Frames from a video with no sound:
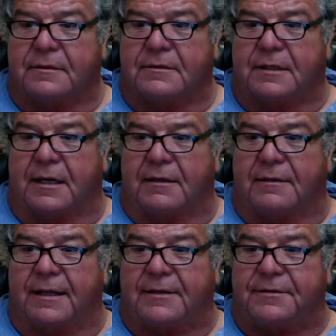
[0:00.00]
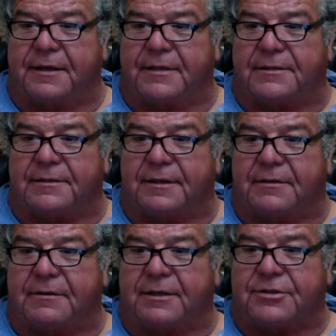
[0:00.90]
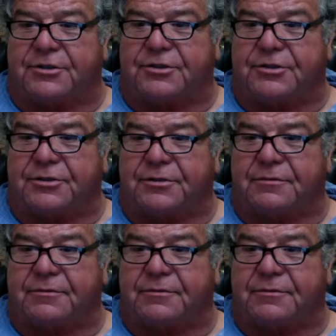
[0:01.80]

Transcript: Tyler, thanks for answering the questions.